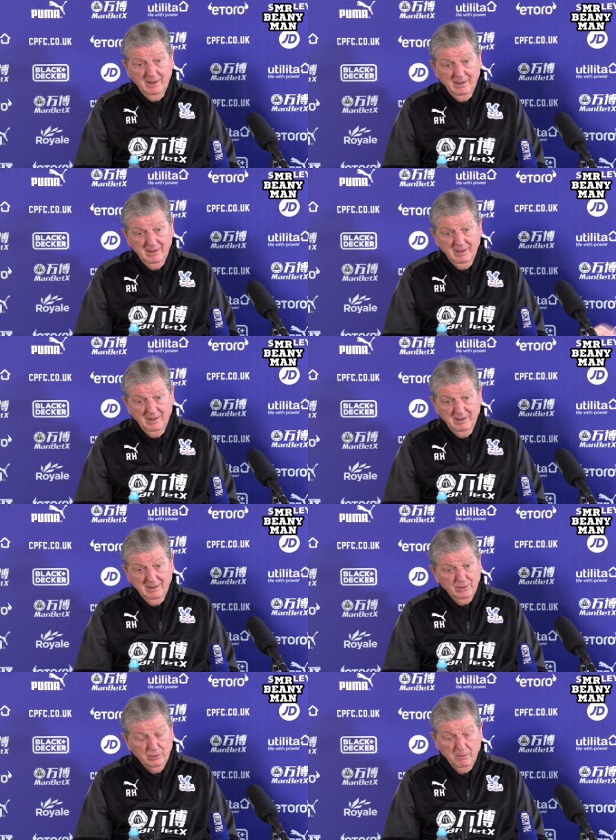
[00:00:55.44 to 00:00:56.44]

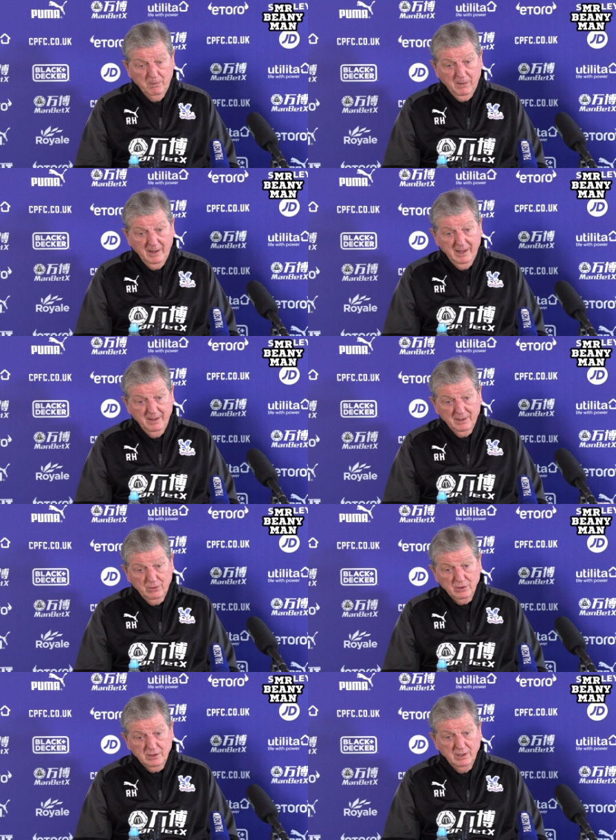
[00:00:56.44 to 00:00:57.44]
uh, couldn't play, and
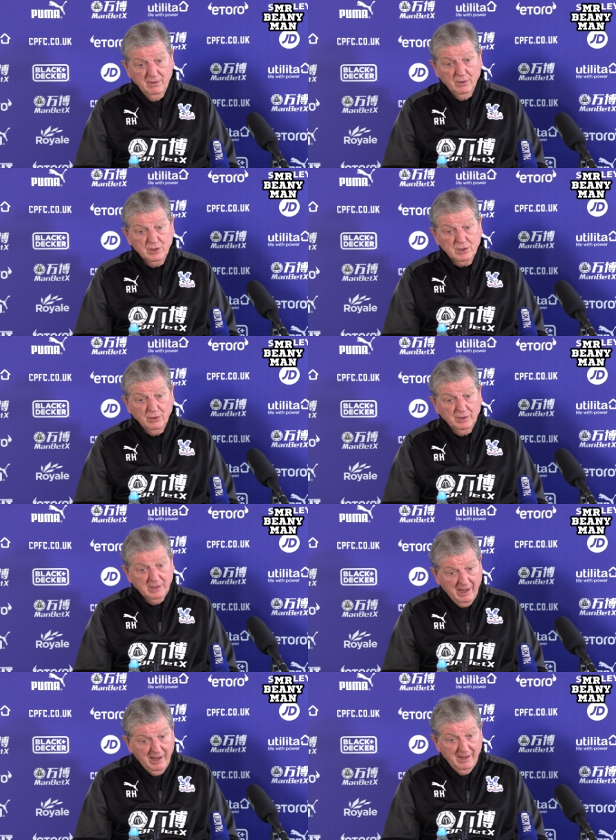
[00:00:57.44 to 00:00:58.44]
of course, then you've got
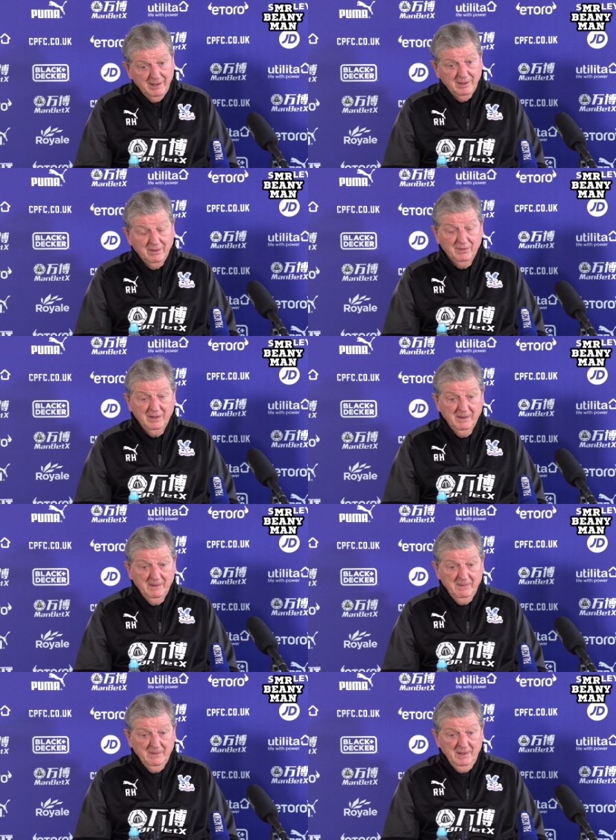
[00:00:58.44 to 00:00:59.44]
Scott Dann. You've,
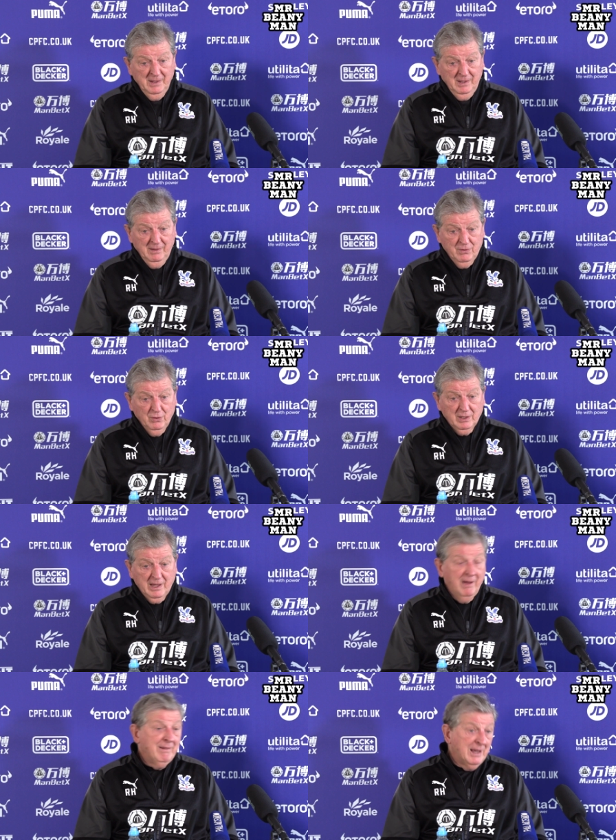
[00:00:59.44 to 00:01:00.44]
You've got
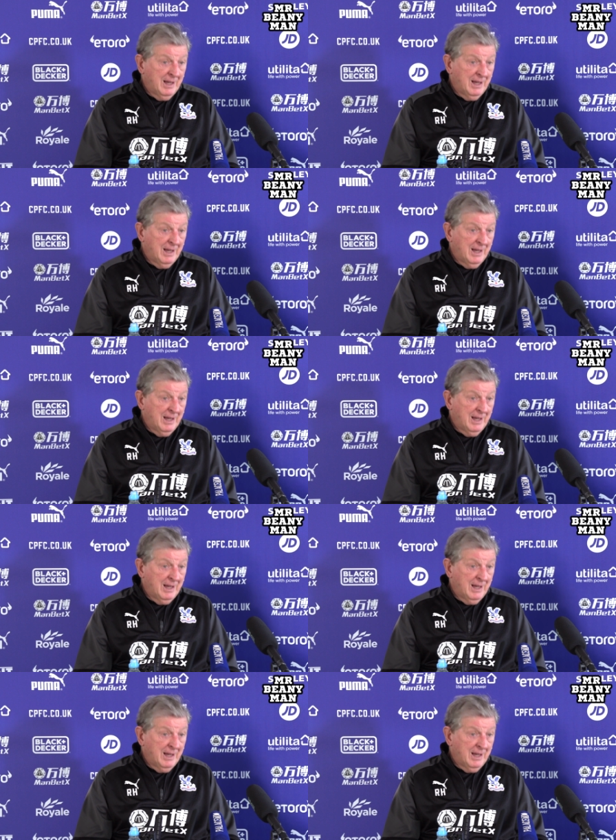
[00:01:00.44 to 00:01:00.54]
Gary